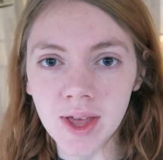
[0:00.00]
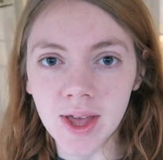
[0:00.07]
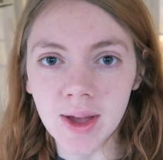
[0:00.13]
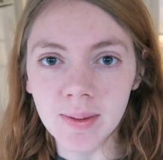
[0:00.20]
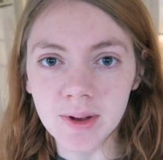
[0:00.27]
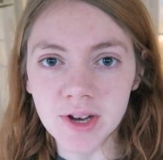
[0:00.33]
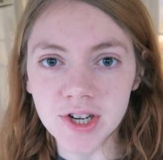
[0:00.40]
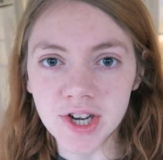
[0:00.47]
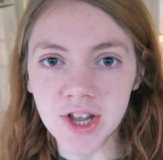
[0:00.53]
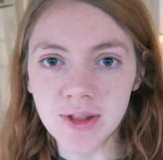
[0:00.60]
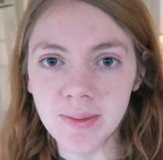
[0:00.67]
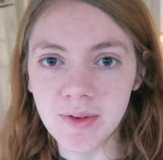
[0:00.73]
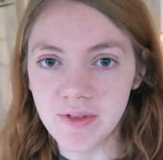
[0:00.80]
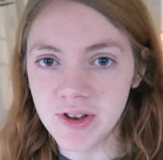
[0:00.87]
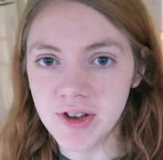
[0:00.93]
uh, I'm going to show
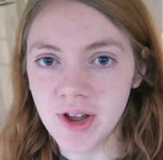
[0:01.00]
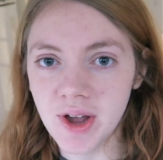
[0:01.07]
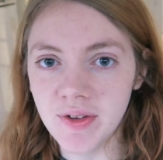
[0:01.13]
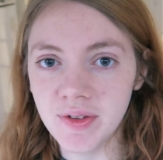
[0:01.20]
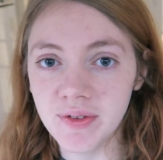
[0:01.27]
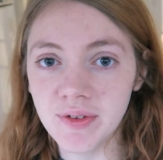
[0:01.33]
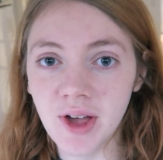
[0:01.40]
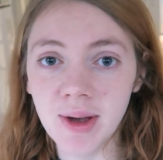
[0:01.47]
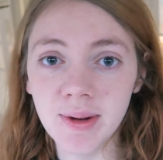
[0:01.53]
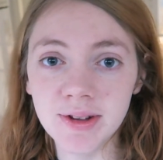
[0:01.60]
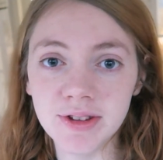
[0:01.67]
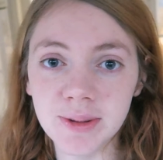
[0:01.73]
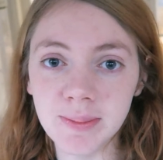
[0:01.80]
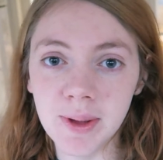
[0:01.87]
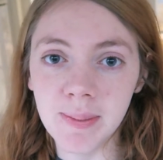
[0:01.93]
them a video of the
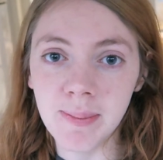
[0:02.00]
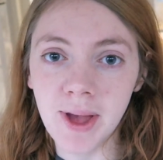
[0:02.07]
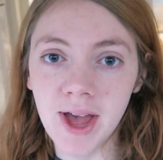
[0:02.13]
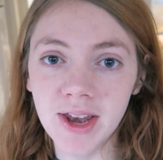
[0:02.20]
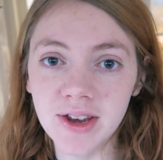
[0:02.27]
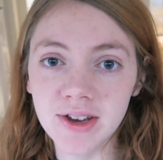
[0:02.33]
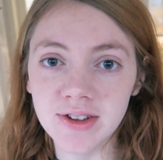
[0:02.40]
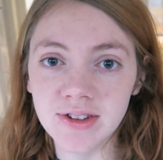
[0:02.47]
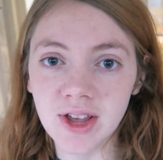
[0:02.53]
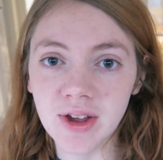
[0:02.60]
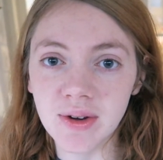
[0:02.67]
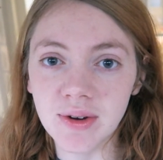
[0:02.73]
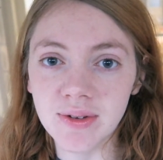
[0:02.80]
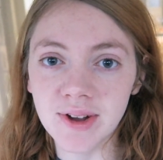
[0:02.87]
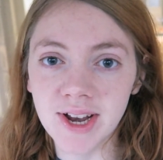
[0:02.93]
fireworks at Big Ben because they
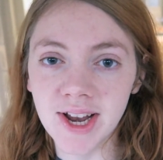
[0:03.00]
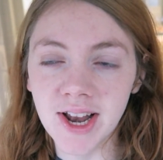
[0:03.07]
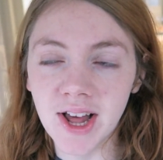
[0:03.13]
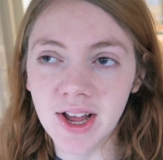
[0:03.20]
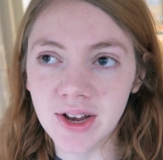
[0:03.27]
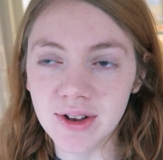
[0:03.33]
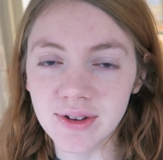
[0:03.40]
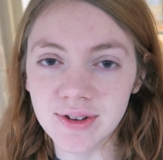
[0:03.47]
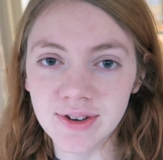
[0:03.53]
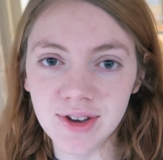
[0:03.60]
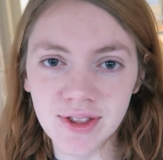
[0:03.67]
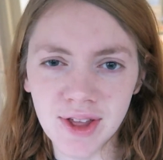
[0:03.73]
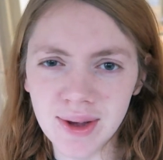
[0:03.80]
all really like London.